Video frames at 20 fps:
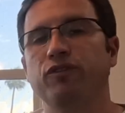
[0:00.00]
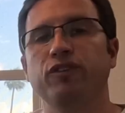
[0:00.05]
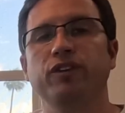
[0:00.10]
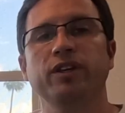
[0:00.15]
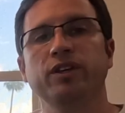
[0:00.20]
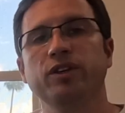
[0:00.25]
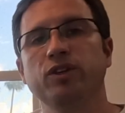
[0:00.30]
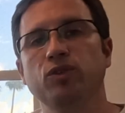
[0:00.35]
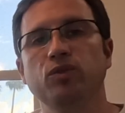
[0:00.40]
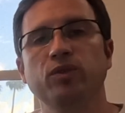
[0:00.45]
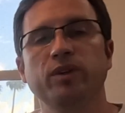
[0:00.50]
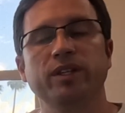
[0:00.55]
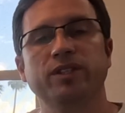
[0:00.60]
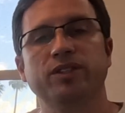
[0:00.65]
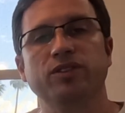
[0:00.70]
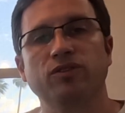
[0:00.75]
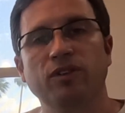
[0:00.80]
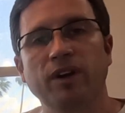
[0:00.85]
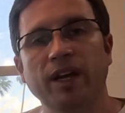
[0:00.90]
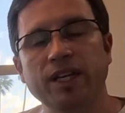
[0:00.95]
every new
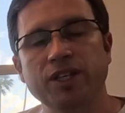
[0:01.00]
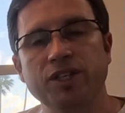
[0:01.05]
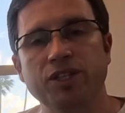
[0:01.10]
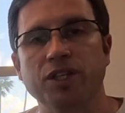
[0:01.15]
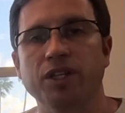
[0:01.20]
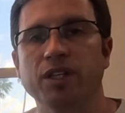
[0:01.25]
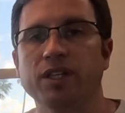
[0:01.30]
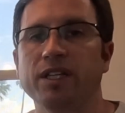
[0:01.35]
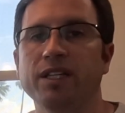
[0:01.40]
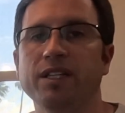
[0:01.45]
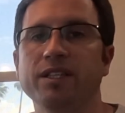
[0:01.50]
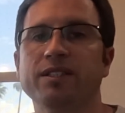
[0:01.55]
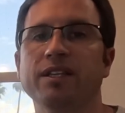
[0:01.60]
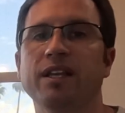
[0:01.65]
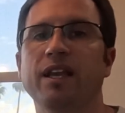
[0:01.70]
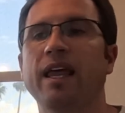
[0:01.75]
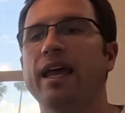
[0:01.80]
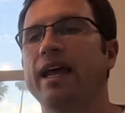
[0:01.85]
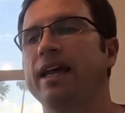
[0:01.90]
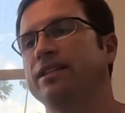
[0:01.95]
iteration,
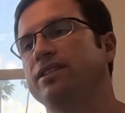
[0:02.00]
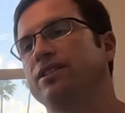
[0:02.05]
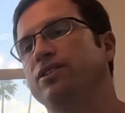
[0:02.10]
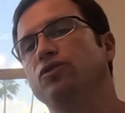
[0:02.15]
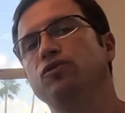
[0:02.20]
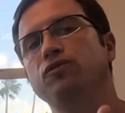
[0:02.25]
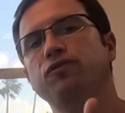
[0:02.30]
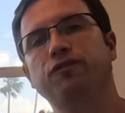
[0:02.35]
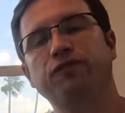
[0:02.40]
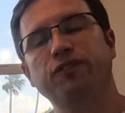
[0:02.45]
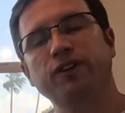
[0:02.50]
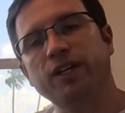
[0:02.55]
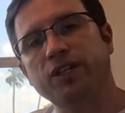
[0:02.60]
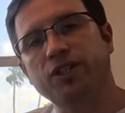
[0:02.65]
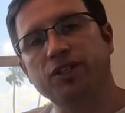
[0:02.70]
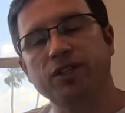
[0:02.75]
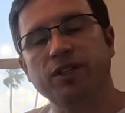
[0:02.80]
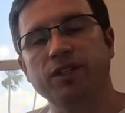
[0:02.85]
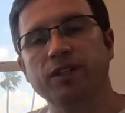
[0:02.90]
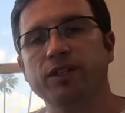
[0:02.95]
Intel adds new
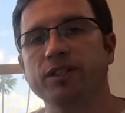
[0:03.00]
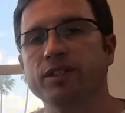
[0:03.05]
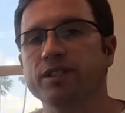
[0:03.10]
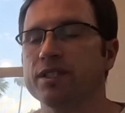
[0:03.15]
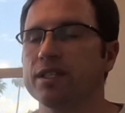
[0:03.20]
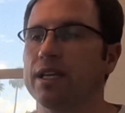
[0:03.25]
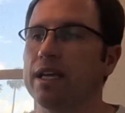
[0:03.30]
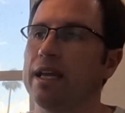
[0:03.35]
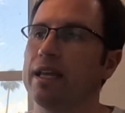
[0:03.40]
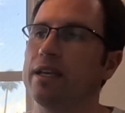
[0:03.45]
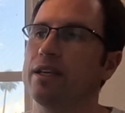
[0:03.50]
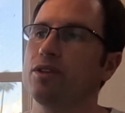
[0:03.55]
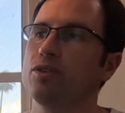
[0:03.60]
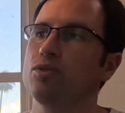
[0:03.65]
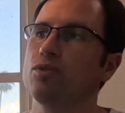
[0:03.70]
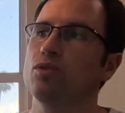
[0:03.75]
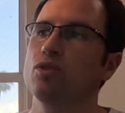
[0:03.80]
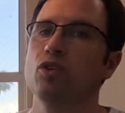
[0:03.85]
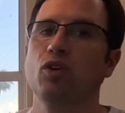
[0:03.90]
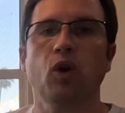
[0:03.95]
features
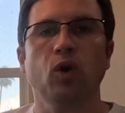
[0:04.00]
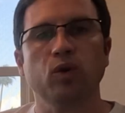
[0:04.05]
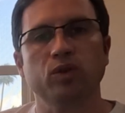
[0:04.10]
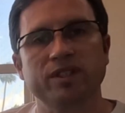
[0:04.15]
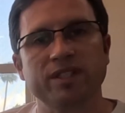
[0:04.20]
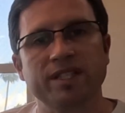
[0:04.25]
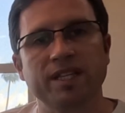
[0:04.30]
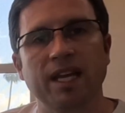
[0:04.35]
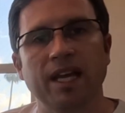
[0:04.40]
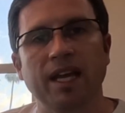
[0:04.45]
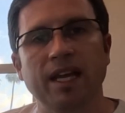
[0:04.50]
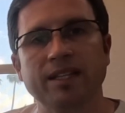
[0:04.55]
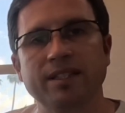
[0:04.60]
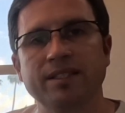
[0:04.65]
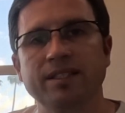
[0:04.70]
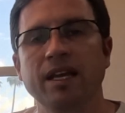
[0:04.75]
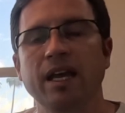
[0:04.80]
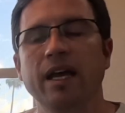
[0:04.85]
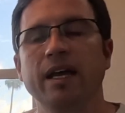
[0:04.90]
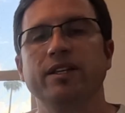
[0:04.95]
and new code
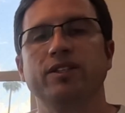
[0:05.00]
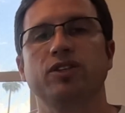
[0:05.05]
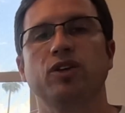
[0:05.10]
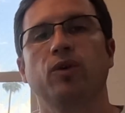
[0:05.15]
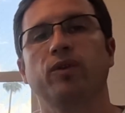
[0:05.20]
sets